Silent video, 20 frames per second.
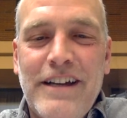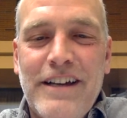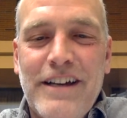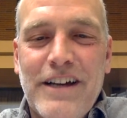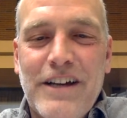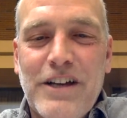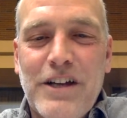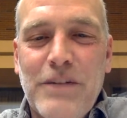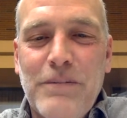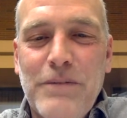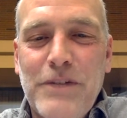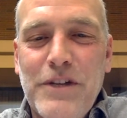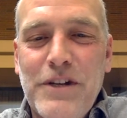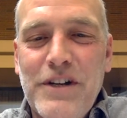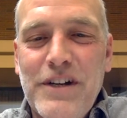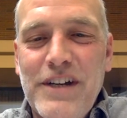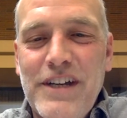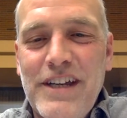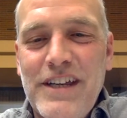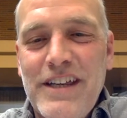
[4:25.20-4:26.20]
a
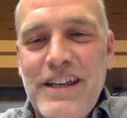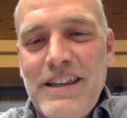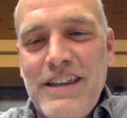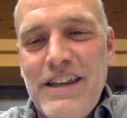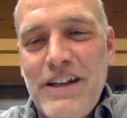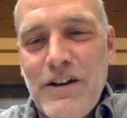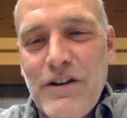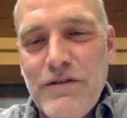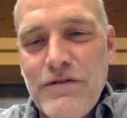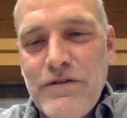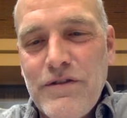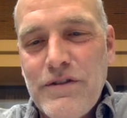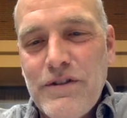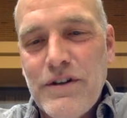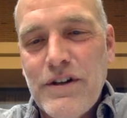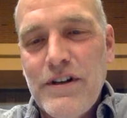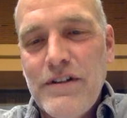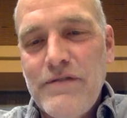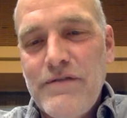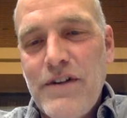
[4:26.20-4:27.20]
community that
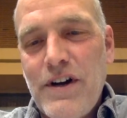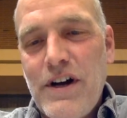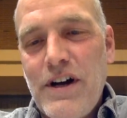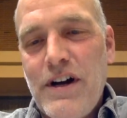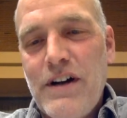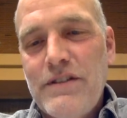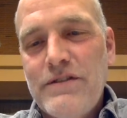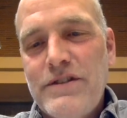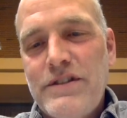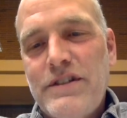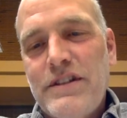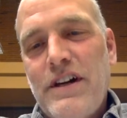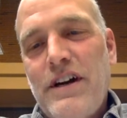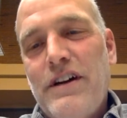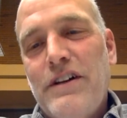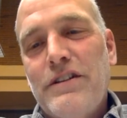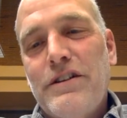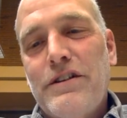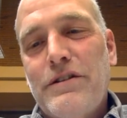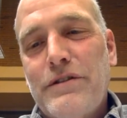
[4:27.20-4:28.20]
therefore involves
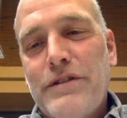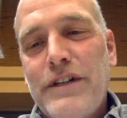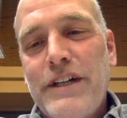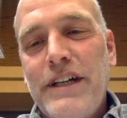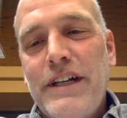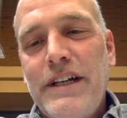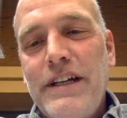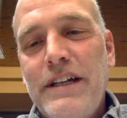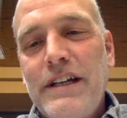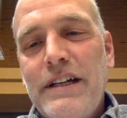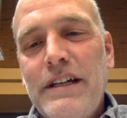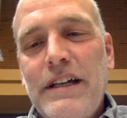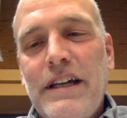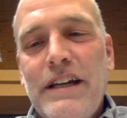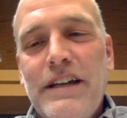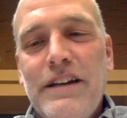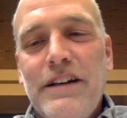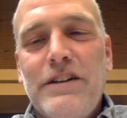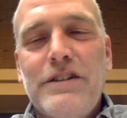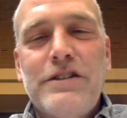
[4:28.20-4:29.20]
all 3
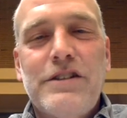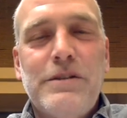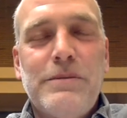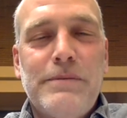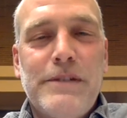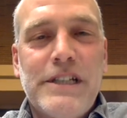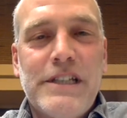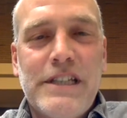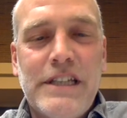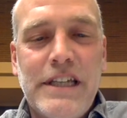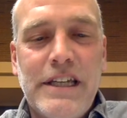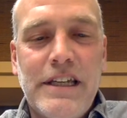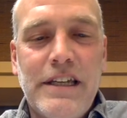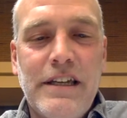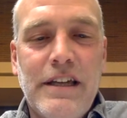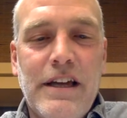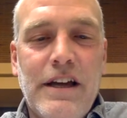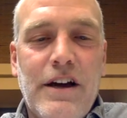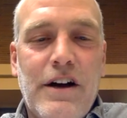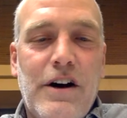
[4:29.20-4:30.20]
and
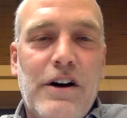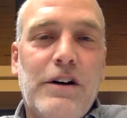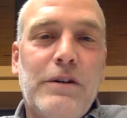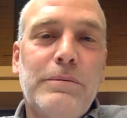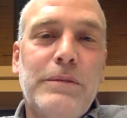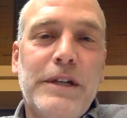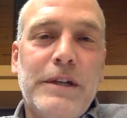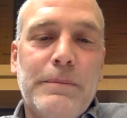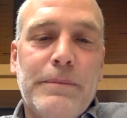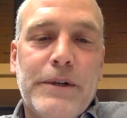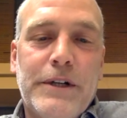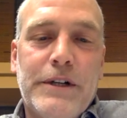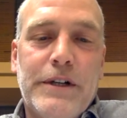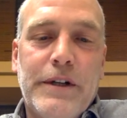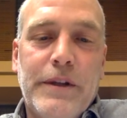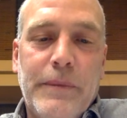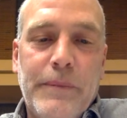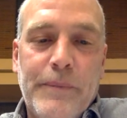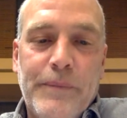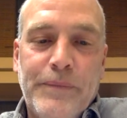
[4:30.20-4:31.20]
ultimately all
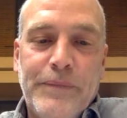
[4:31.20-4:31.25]
people.